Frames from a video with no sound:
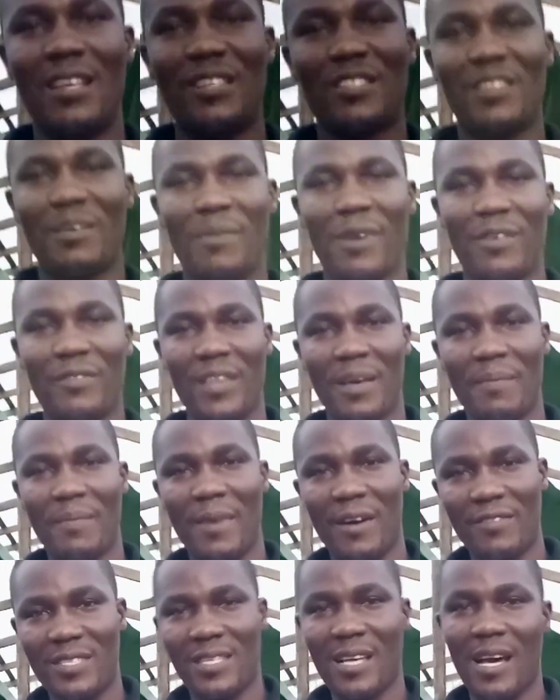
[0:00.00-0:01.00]
some of them
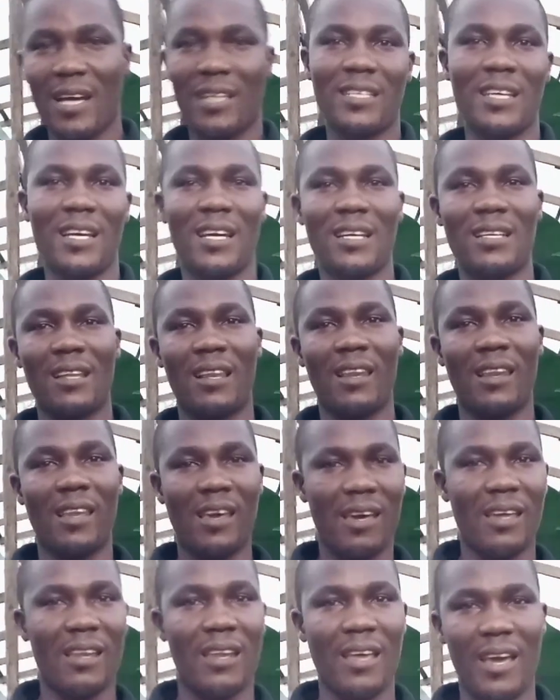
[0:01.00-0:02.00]
have started
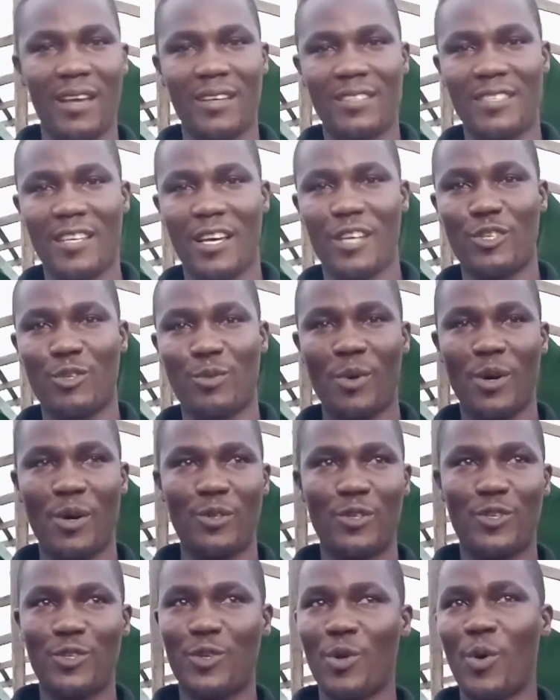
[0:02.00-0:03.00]
laying eggs as well
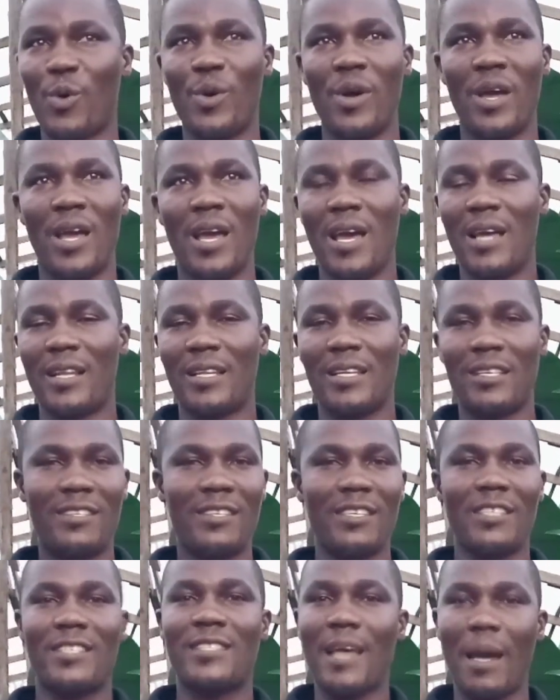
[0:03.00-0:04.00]
so the
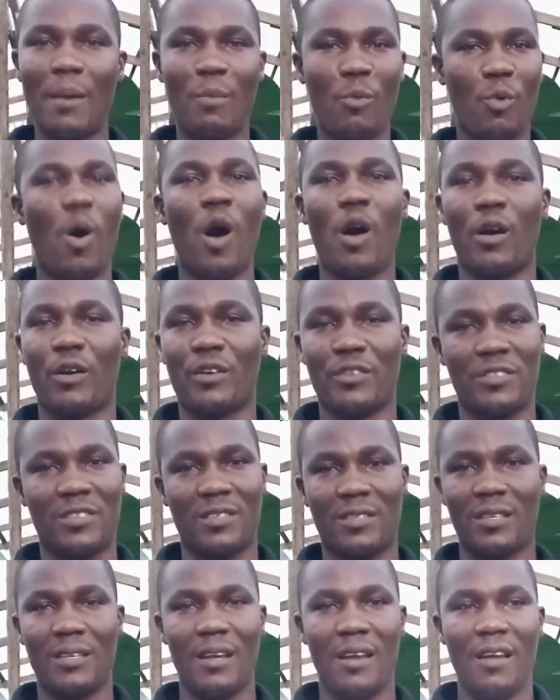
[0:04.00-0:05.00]
system
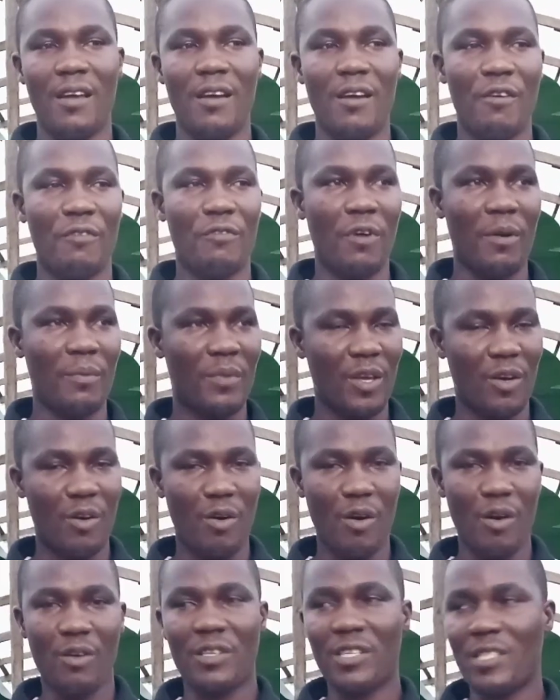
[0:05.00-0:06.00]
works from the
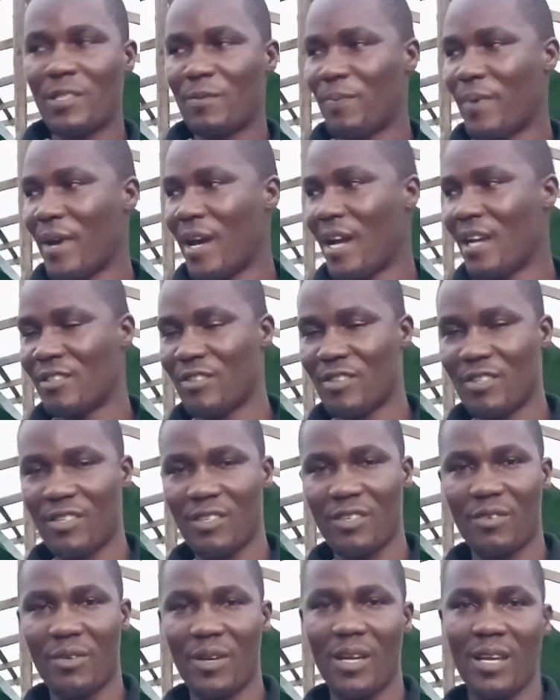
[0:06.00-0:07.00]
concrete pen to the
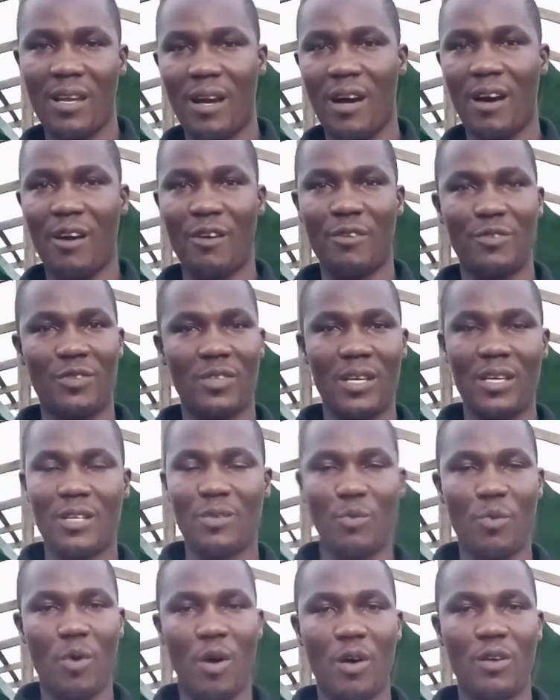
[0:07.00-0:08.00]
greenhouse it
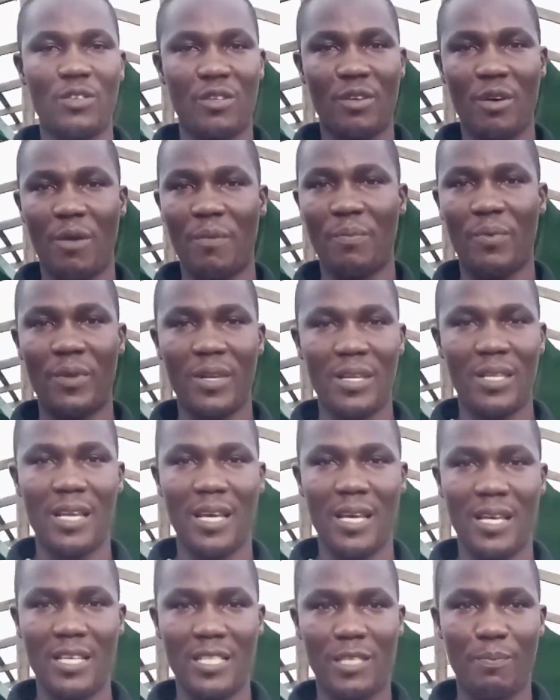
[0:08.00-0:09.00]
works
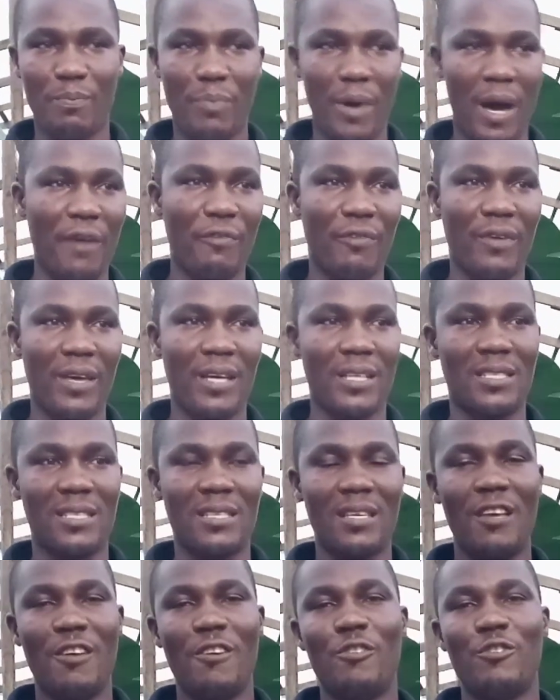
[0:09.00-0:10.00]
completely it's perfect
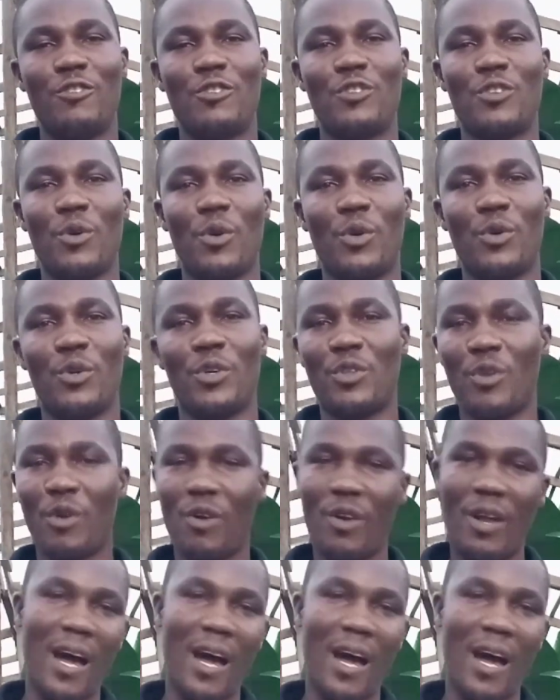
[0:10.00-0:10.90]
so you don't